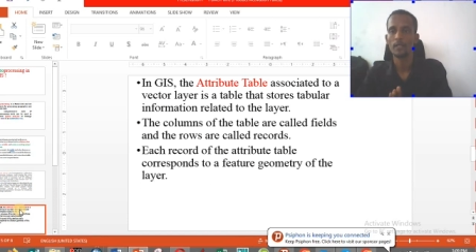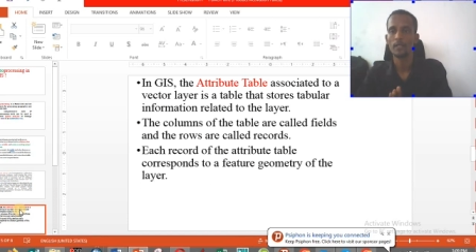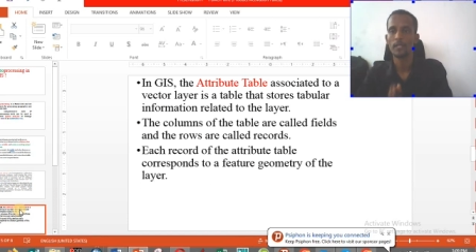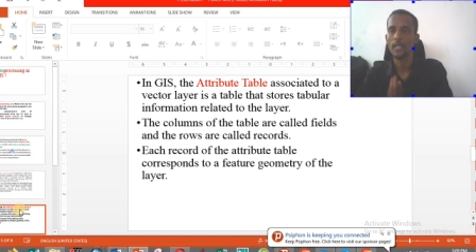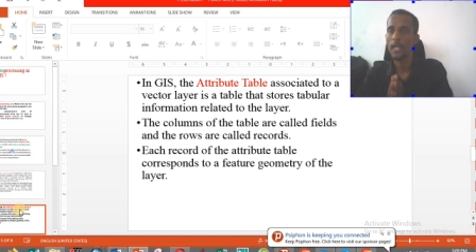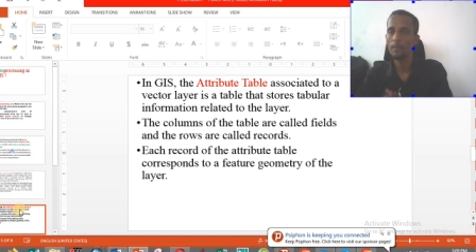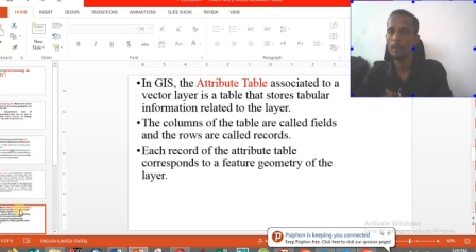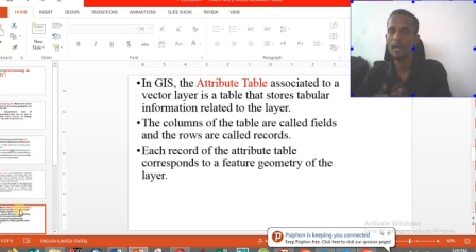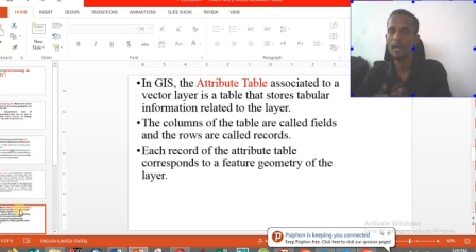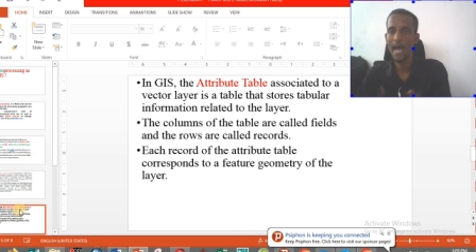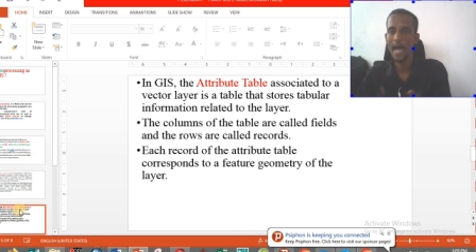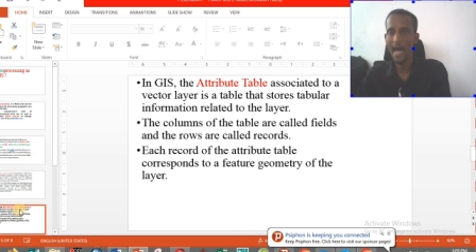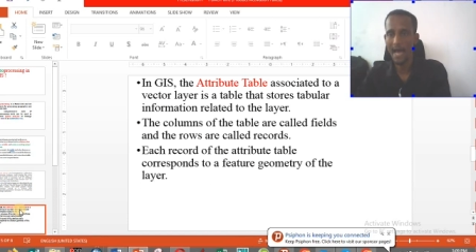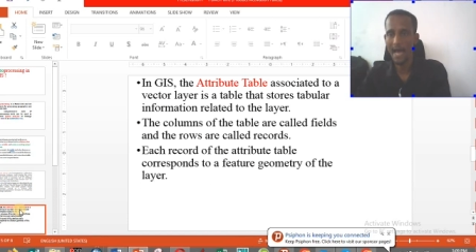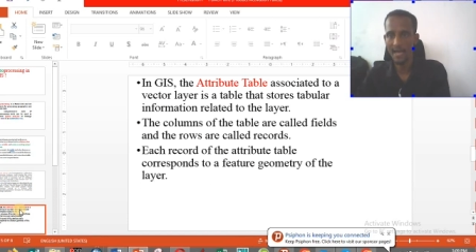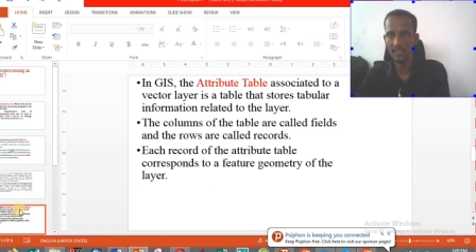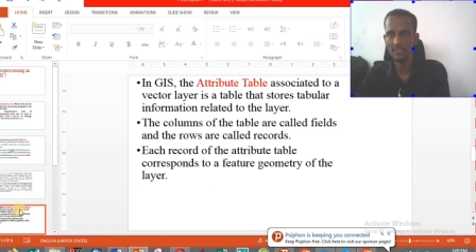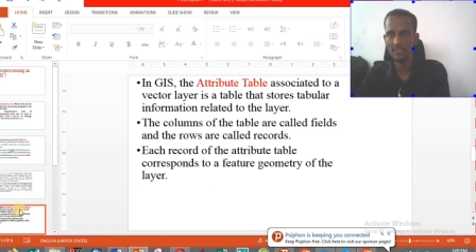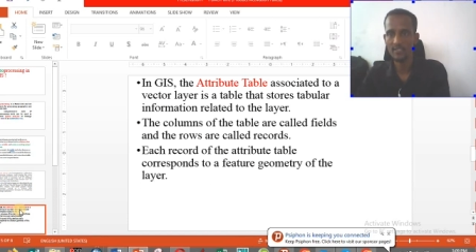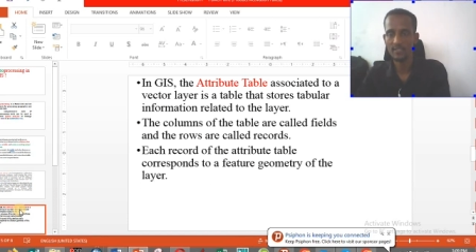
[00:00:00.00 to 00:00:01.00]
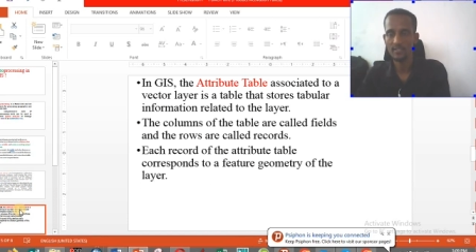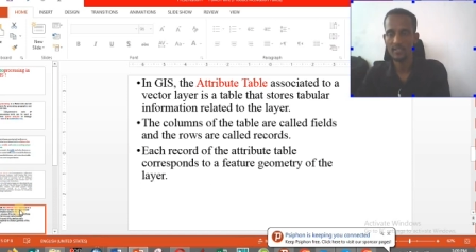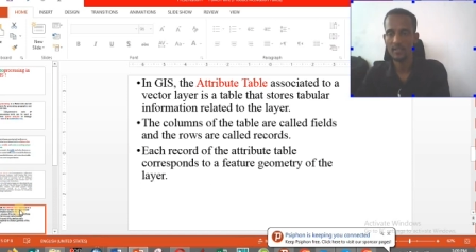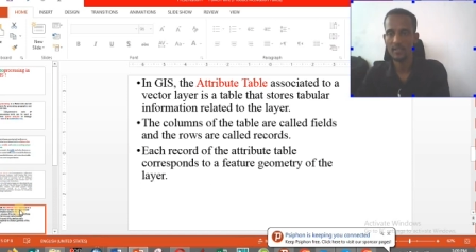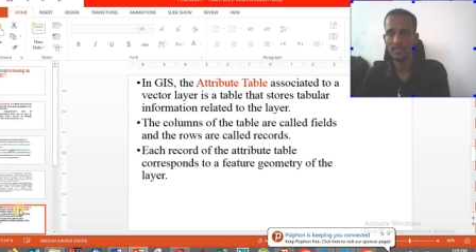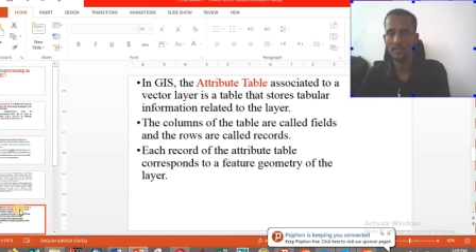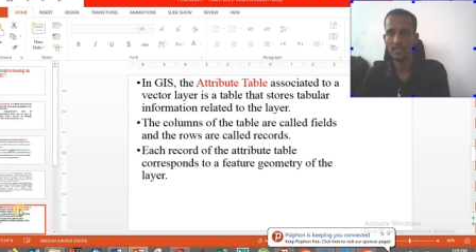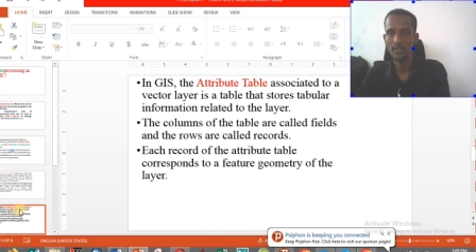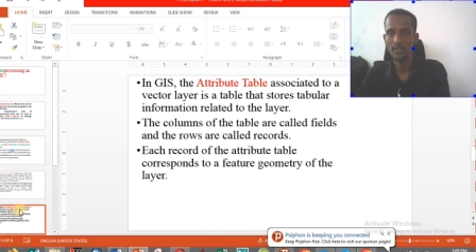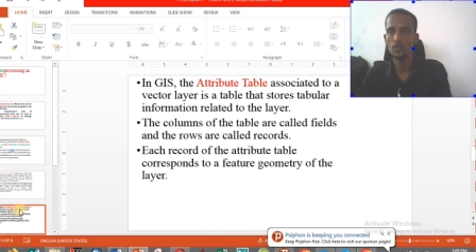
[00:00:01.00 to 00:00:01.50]
table has
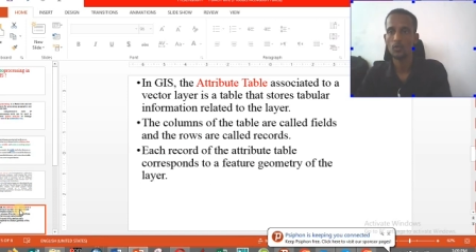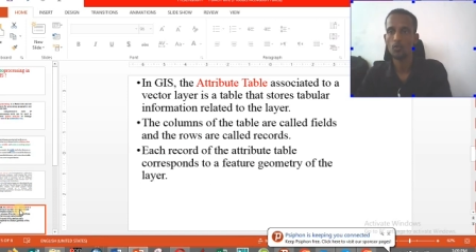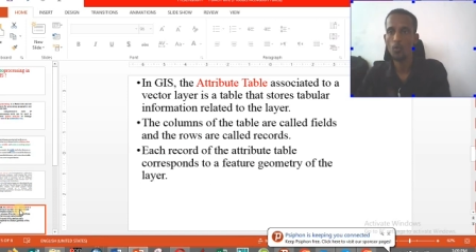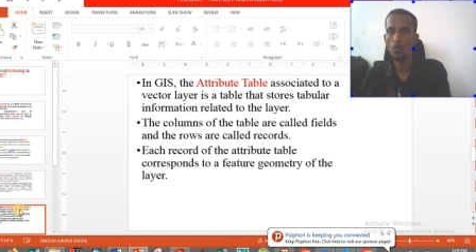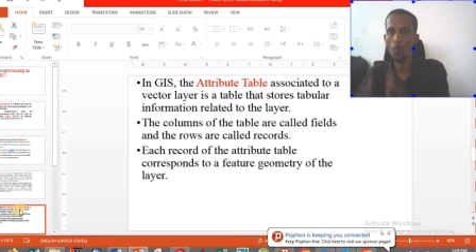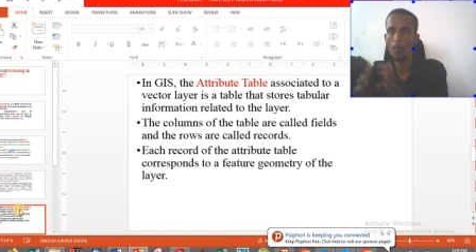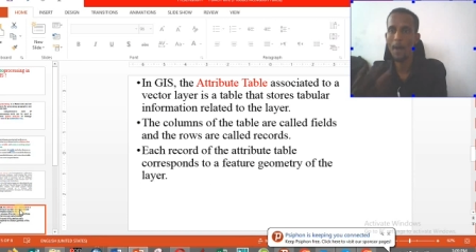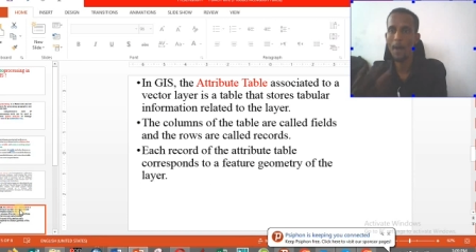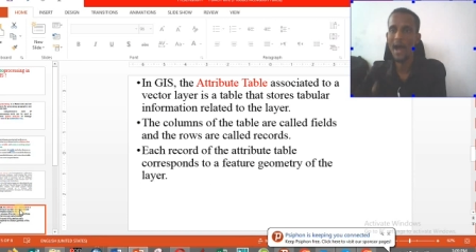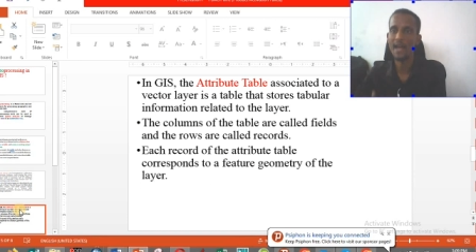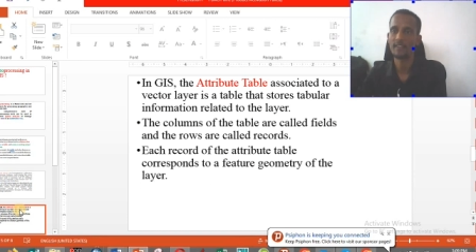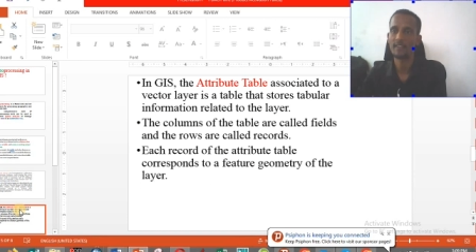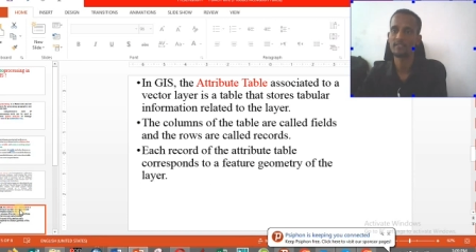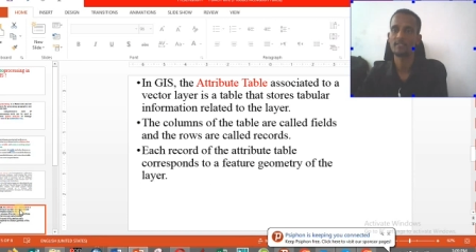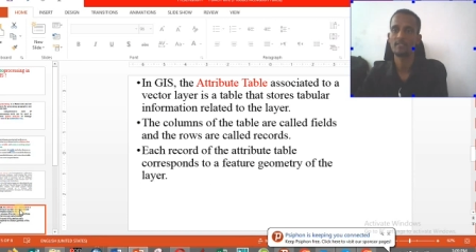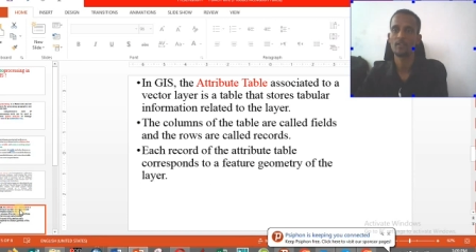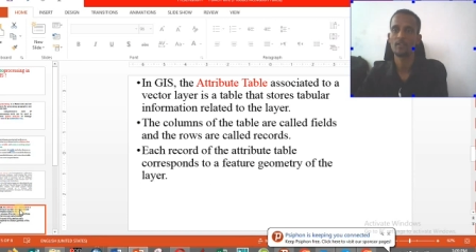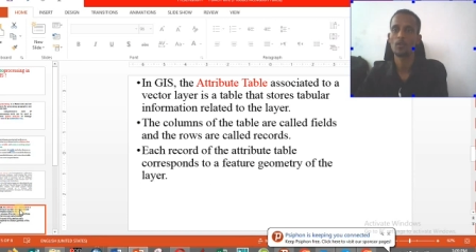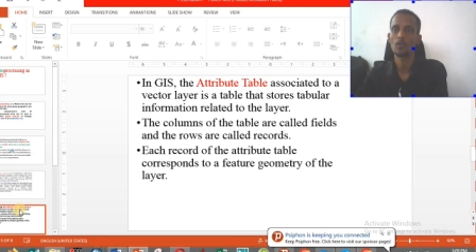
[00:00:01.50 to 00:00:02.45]
two parts,